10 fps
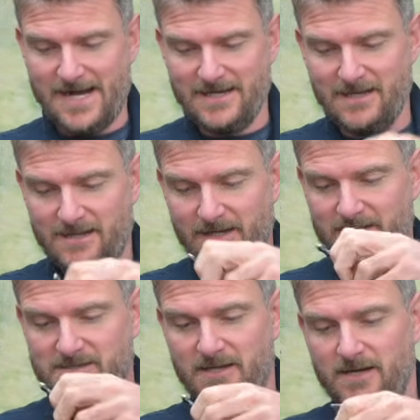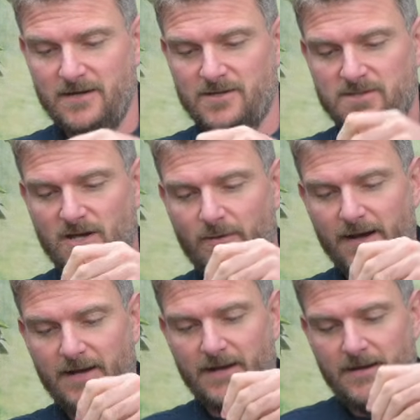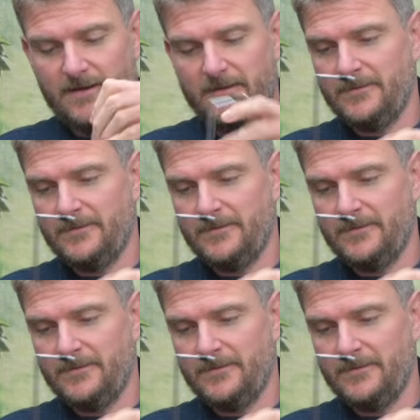adding things to it.